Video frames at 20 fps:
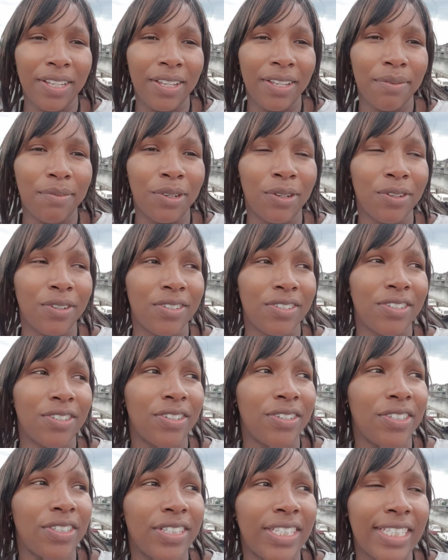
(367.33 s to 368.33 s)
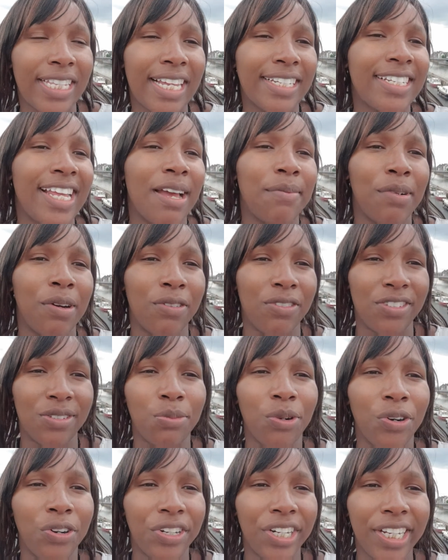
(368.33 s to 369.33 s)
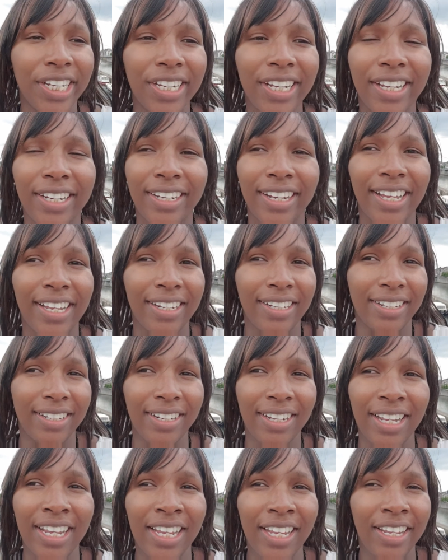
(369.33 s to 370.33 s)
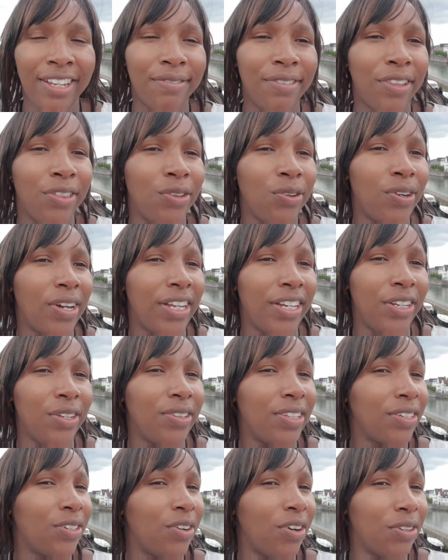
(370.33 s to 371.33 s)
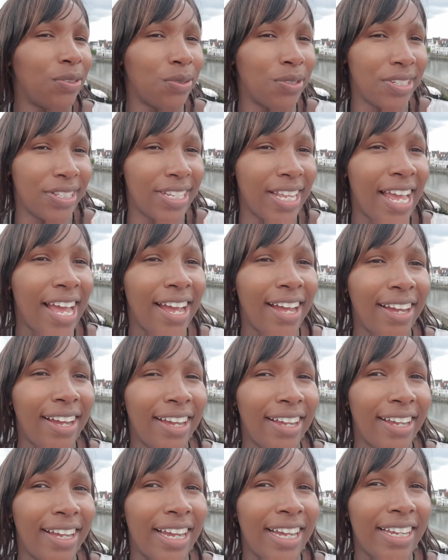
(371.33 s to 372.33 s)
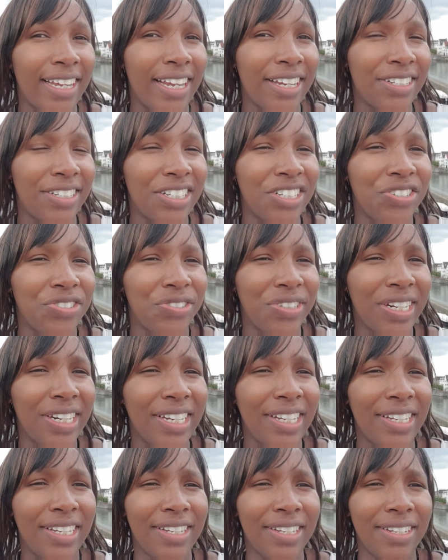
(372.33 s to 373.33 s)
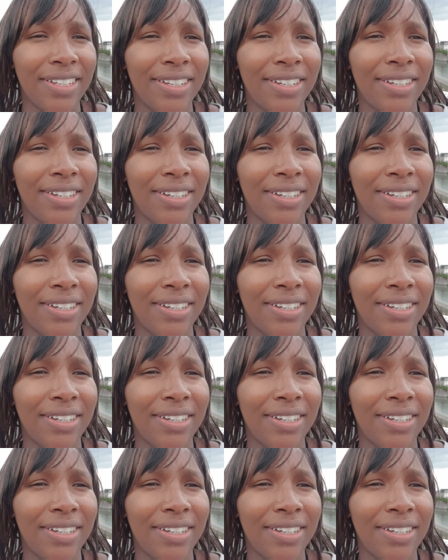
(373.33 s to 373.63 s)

because that time I was mourning, and even though I knew that God was there, I didn't really,